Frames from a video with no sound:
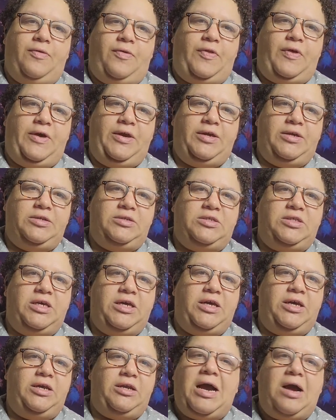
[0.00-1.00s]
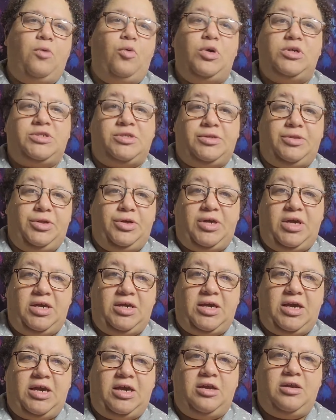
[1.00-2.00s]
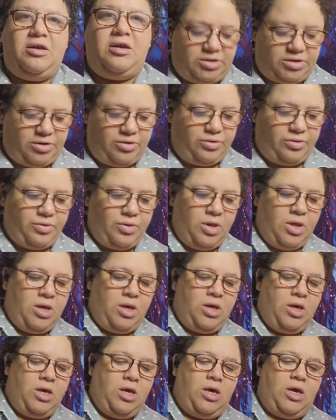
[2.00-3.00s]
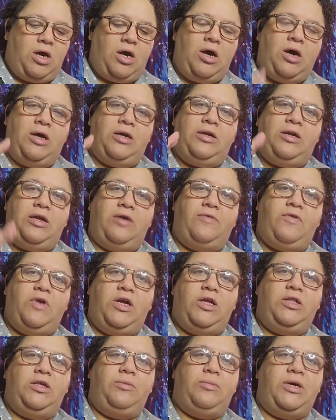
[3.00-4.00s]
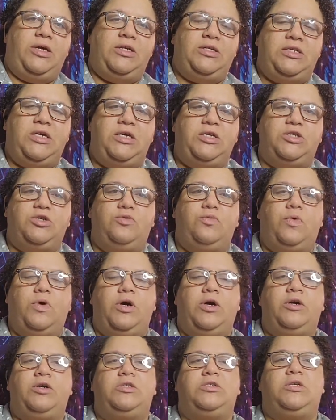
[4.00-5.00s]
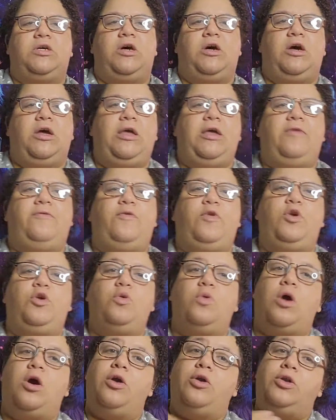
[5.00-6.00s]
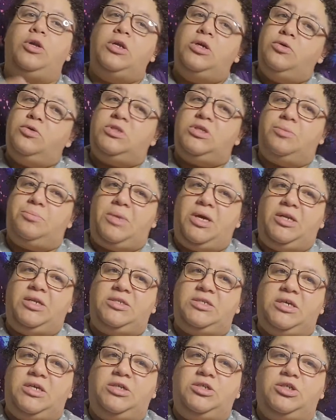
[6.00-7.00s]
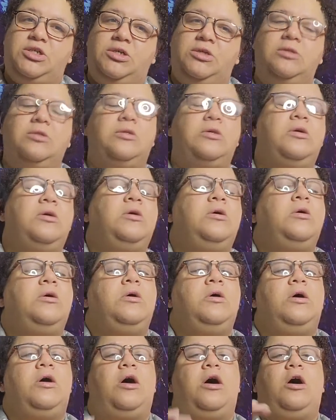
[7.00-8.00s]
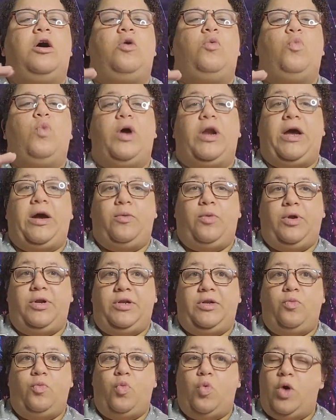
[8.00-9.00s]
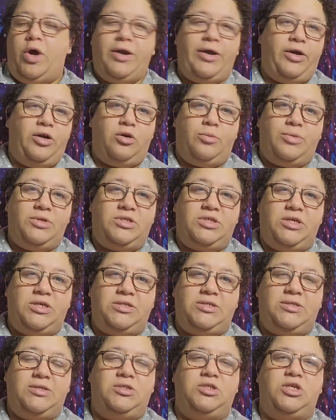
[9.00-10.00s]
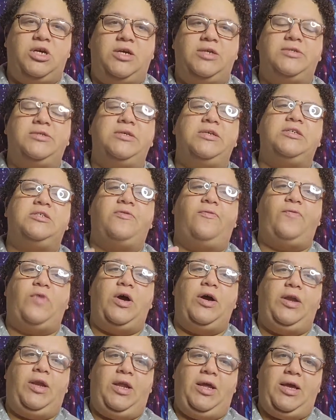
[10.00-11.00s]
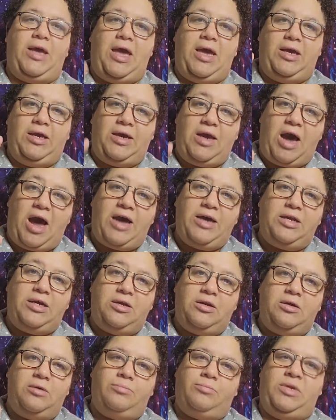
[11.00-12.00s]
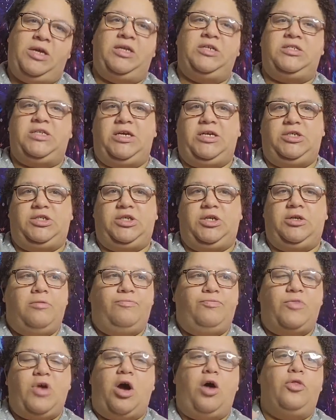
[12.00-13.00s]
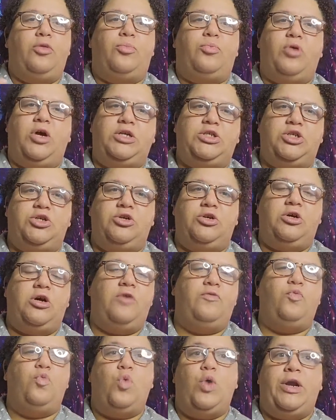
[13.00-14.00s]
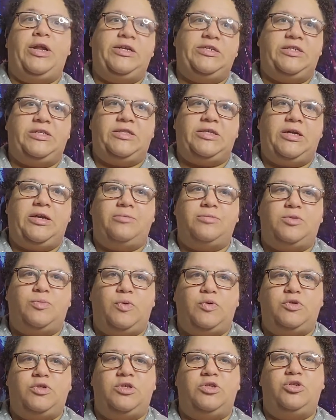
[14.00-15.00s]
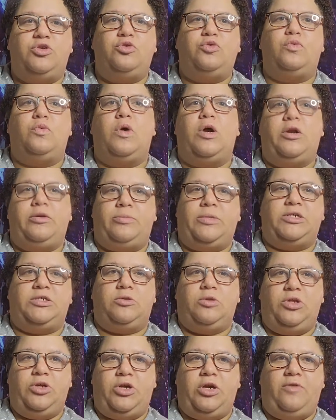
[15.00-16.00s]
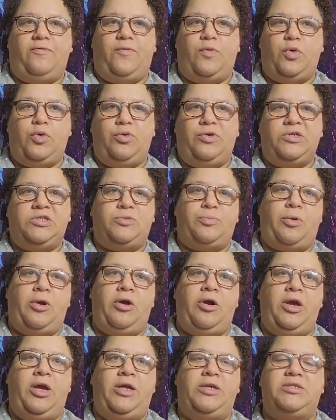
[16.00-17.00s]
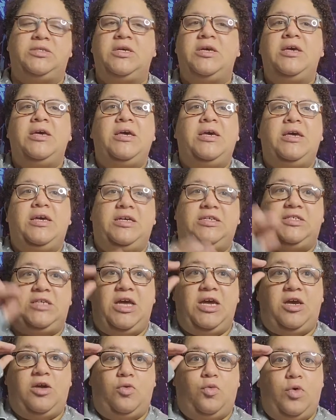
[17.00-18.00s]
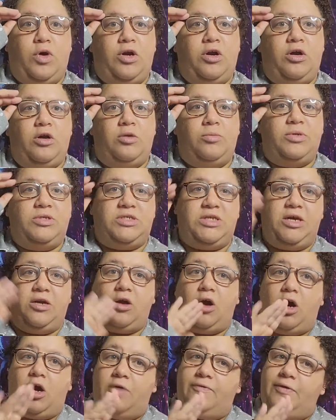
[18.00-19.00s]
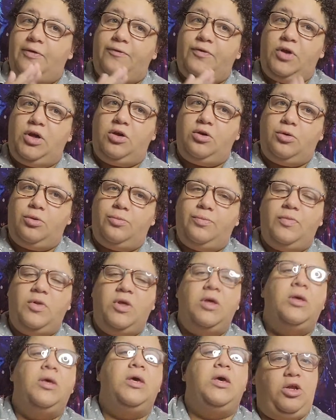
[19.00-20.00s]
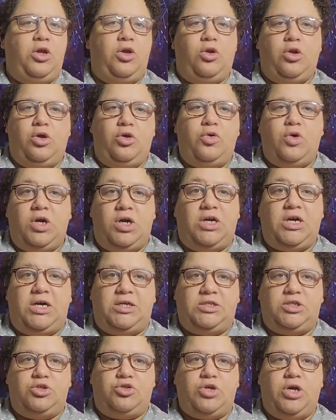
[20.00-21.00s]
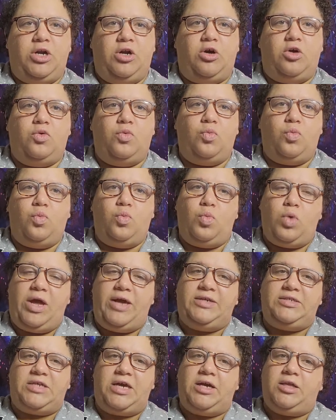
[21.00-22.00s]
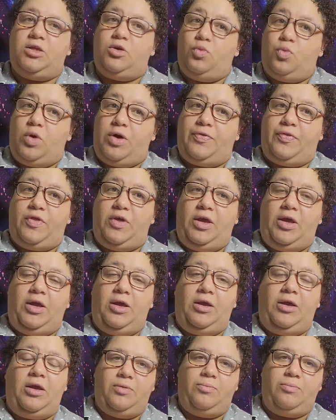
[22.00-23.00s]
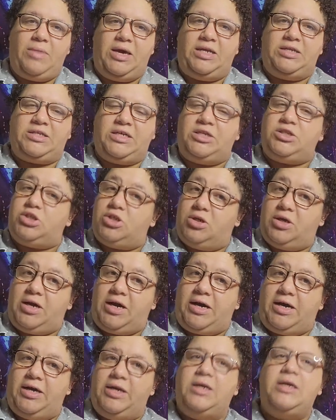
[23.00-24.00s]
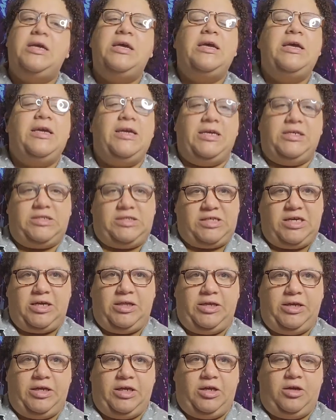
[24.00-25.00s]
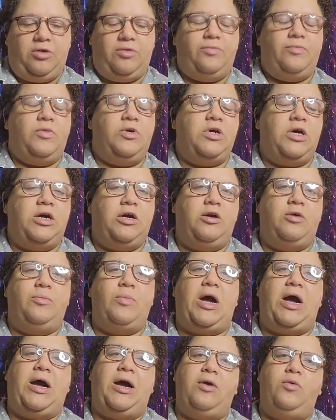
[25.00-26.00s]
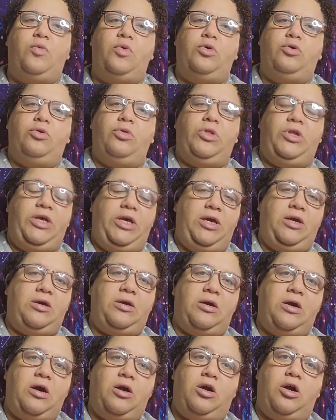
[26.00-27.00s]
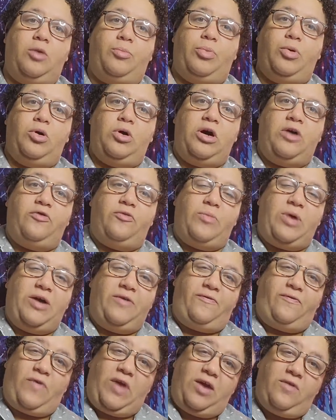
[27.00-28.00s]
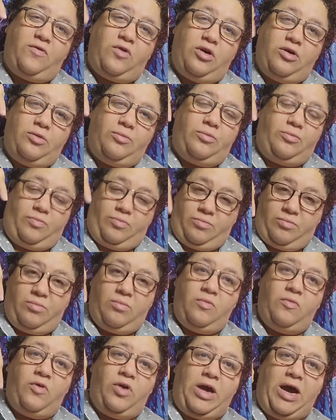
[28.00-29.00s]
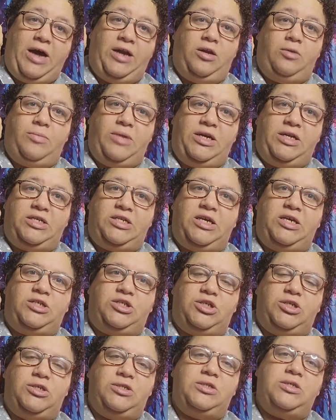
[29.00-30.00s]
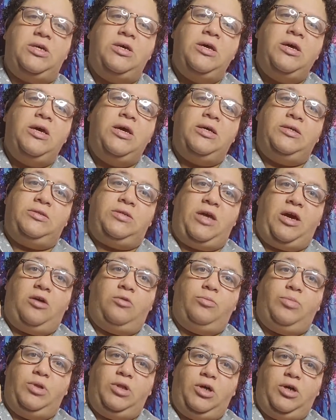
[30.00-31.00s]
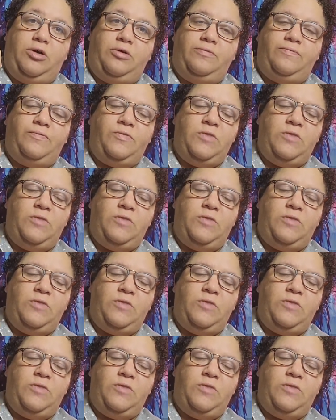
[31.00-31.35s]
things that I wasn't looking at. So definitely meditation works. If you are new to meditation, what I would 100% suggest is finding a guided meditation. All the pressure of what is it that I'm supposed to do, what am I looking for to experience, is taken 100% off of you. You know, you can concentrate on exactly what the meditation guide is telling you. I will link a couple of my favorite guided meditations down below